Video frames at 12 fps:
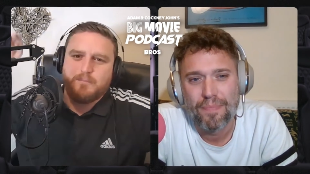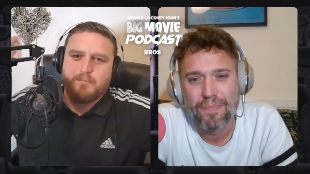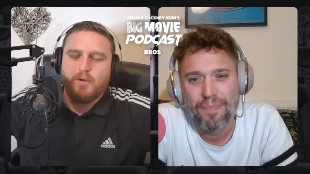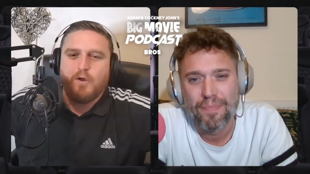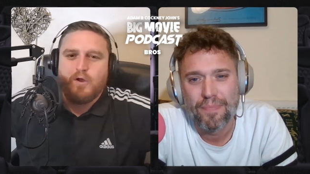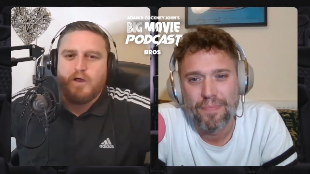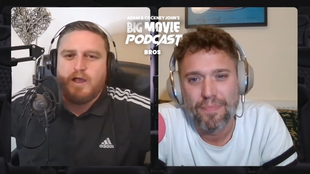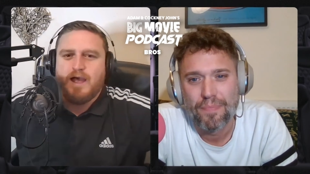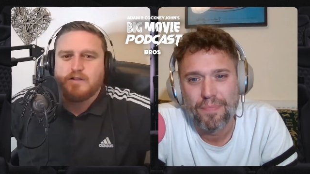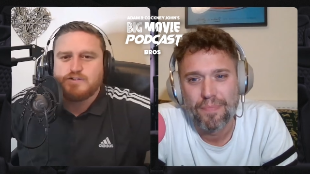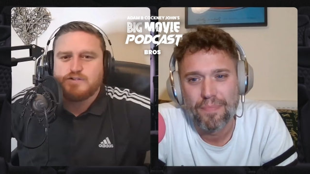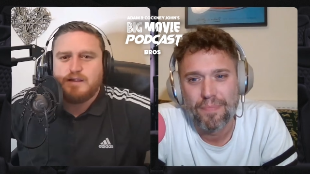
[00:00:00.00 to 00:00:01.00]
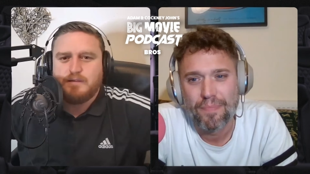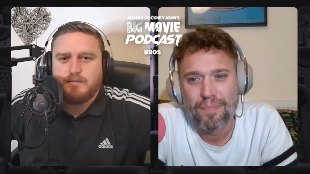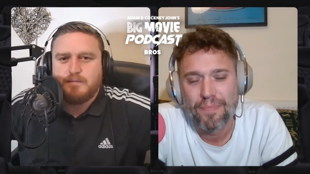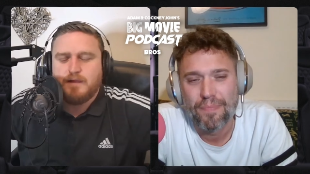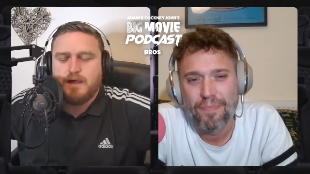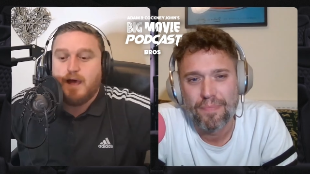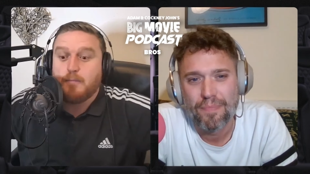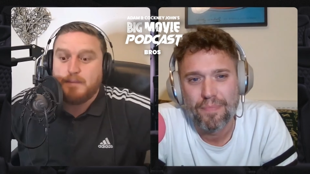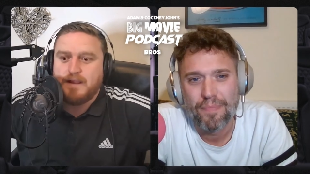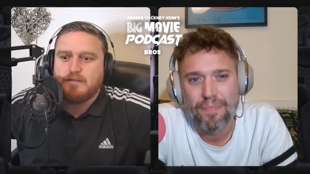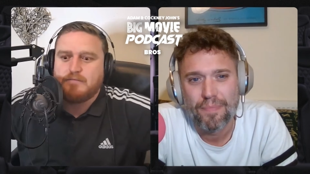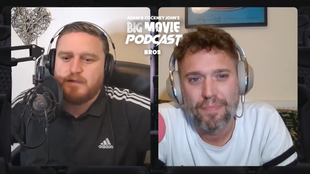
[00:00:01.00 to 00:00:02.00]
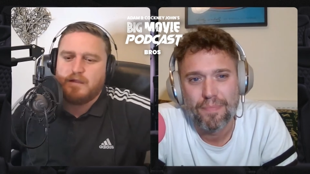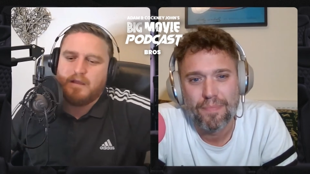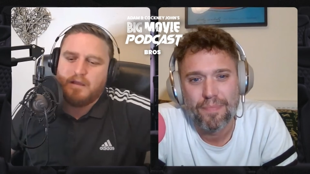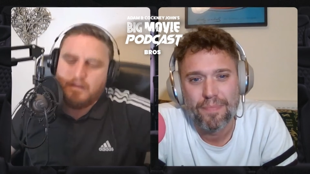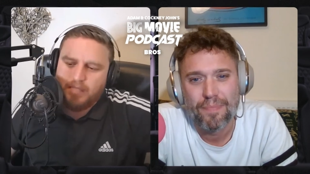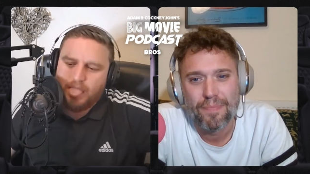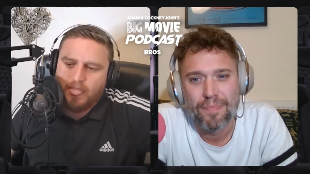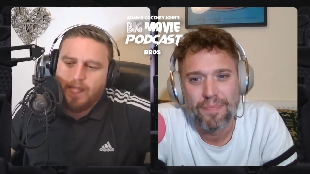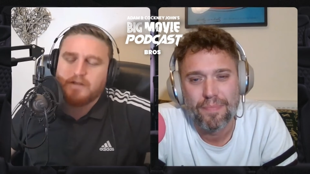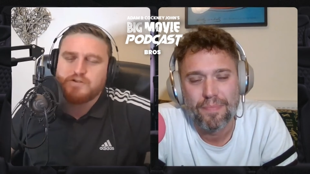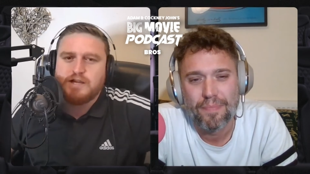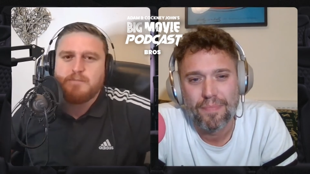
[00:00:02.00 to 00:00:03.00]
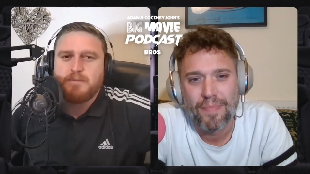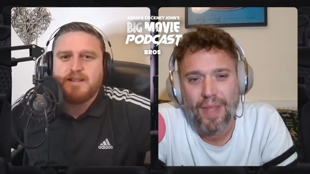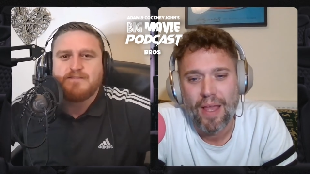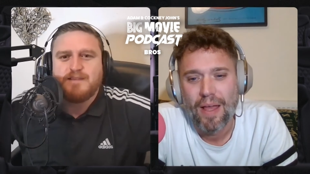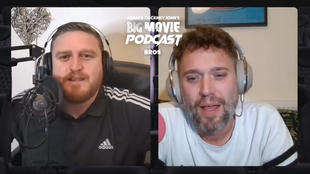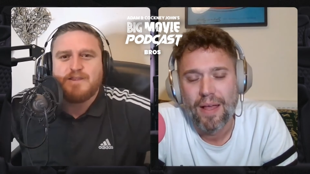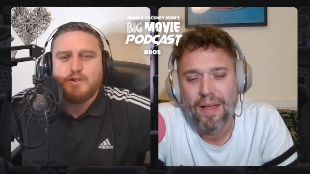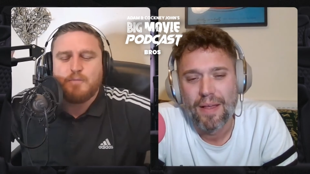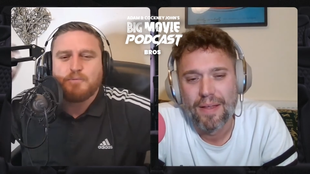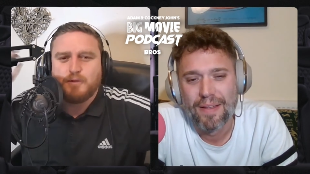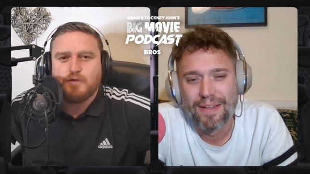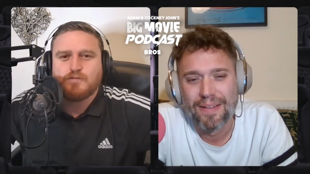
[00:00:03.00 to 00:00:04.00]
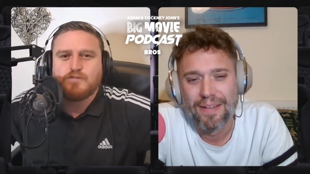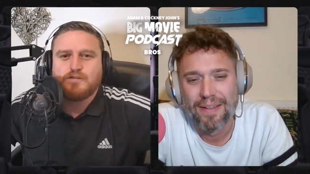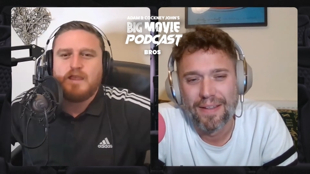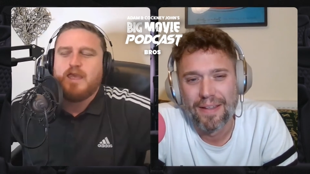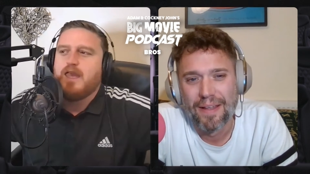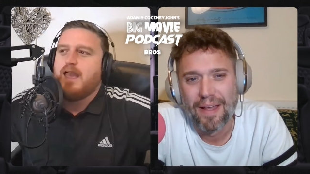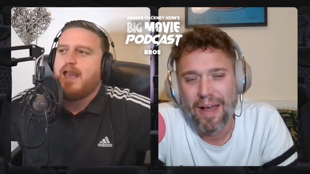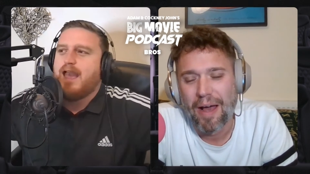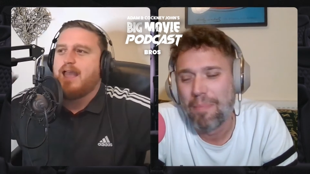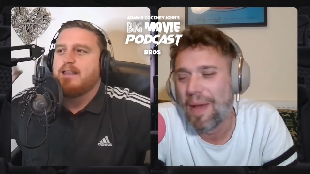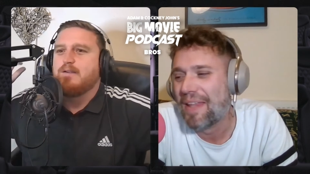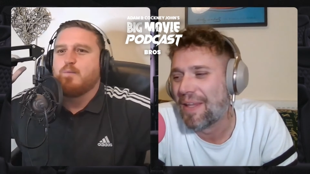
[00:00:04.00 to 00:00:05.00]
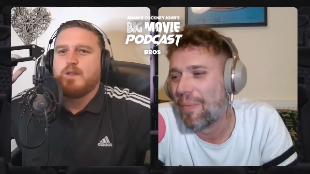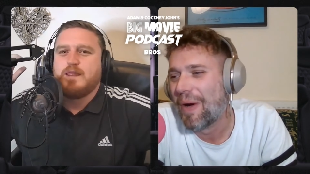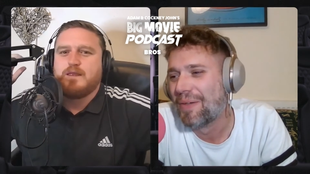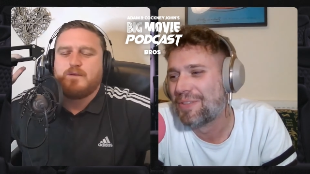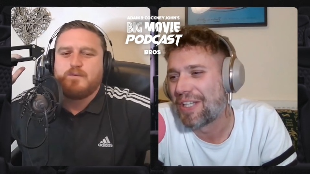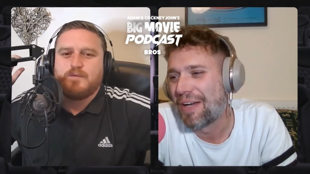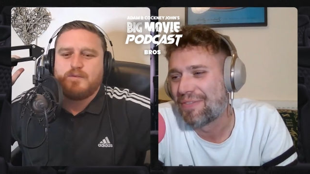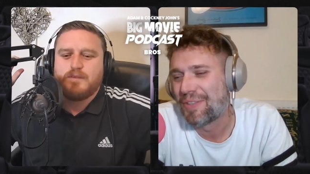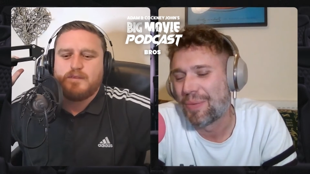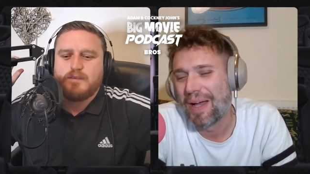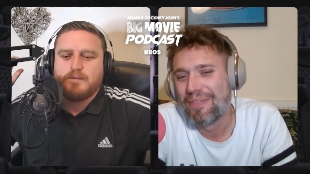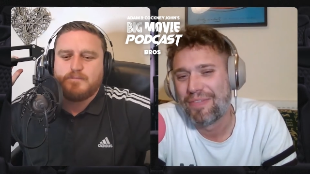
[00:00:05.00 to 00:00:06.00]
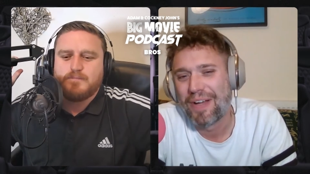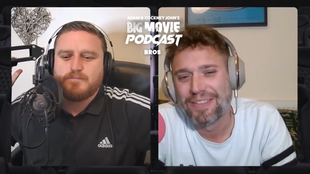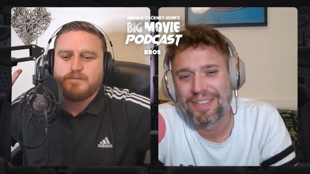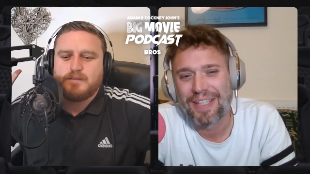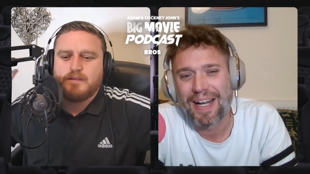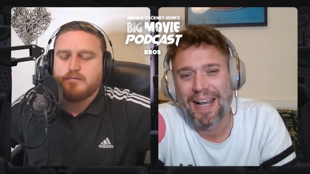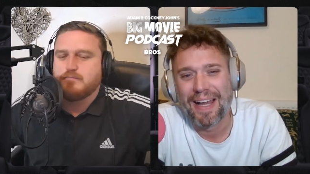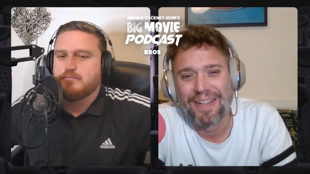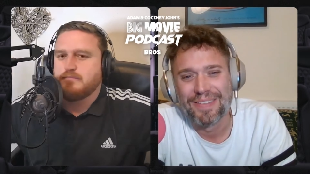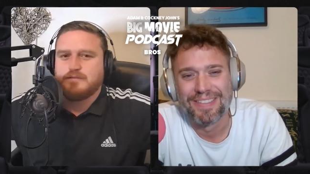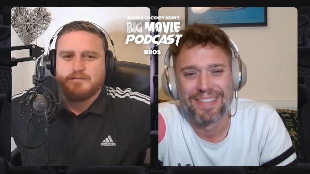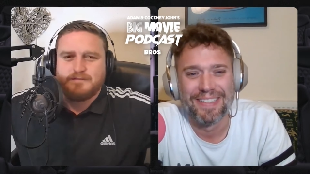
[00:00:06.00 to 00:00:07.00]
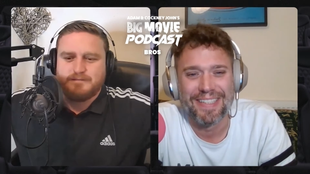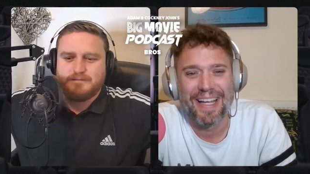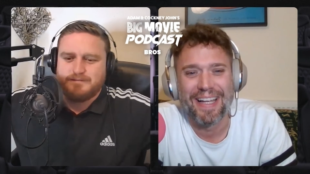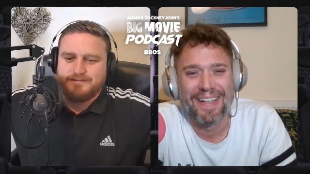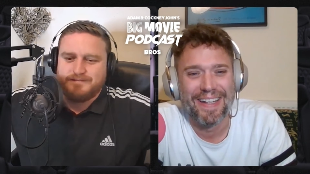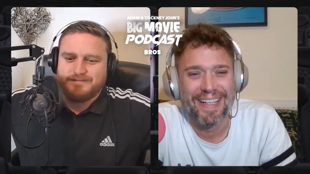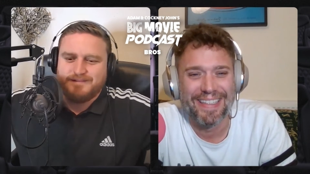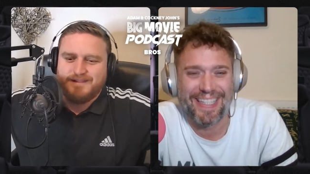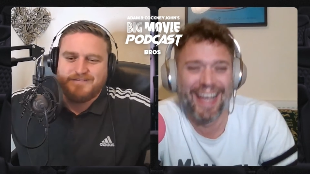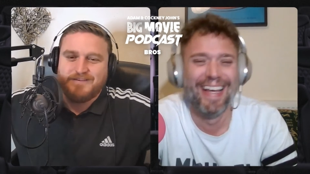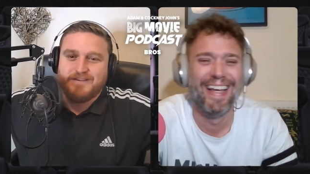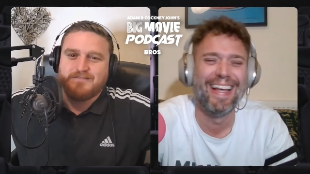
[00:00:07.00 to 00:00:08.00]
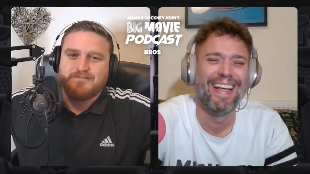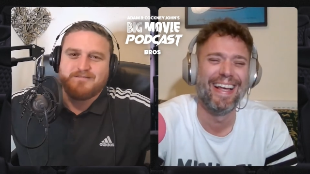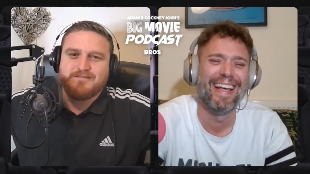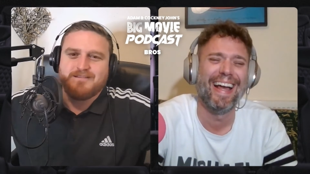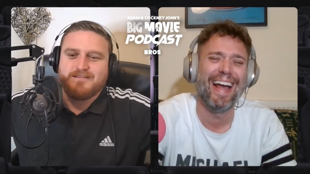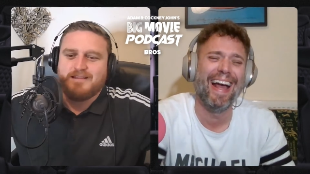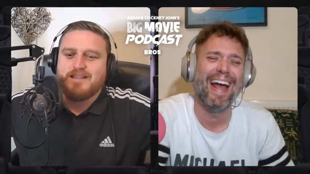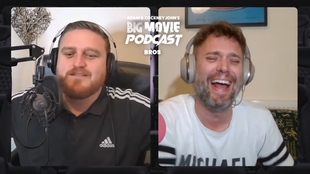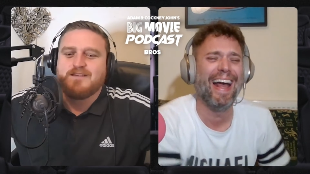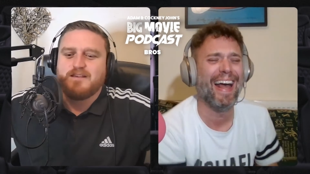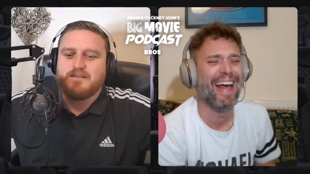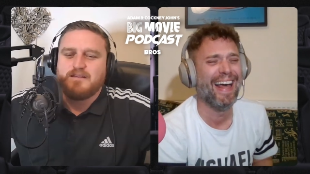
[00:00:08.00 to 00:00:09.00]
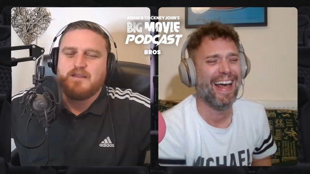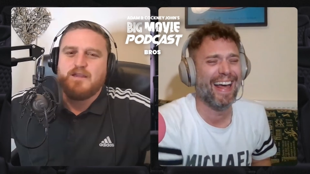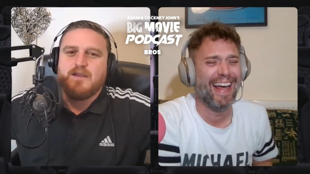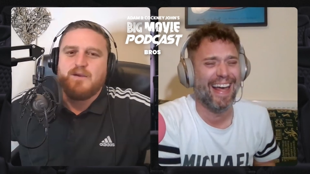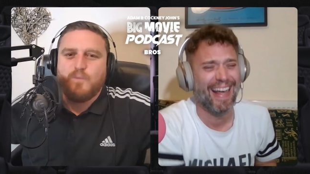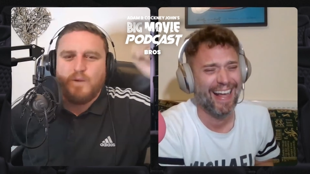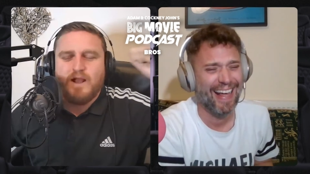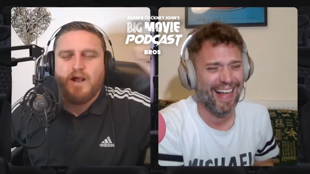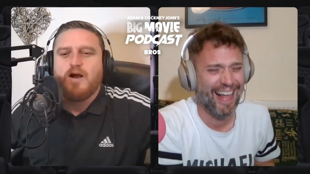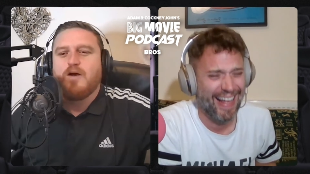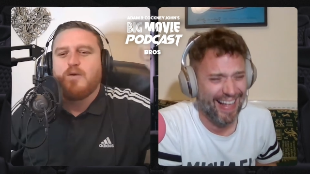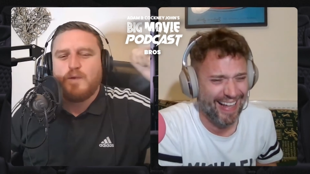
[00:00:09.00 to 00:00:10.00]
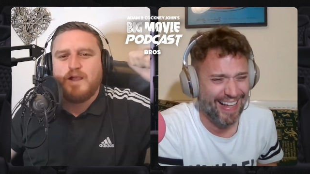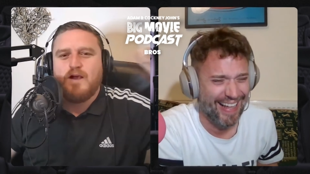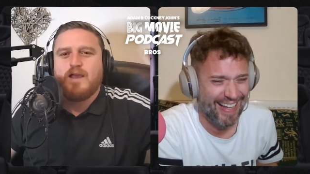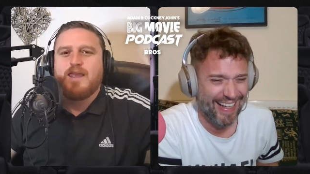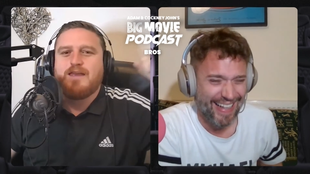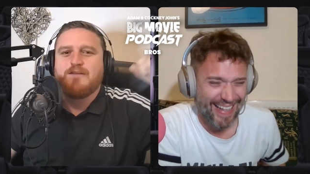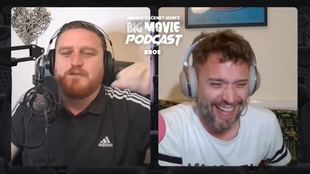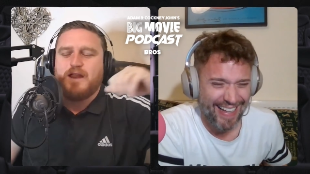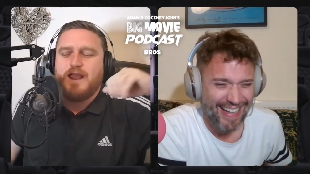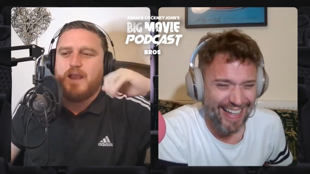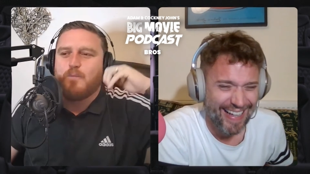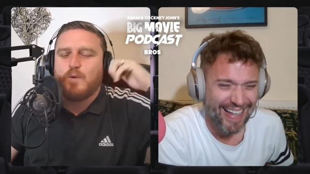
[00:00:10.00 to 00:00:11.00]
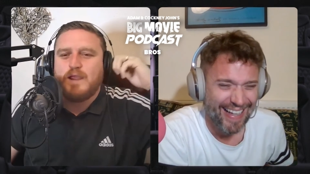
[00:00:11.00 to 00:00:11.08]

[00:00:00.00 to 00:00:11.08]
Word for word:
Speaker 1: support LG, LB, uh, LGBTQ plus. And I bet we, they're
Speaker 2: well chuffed to have us clowns as allies. Listen,
Speaker 1: listen, we are we are here for it, and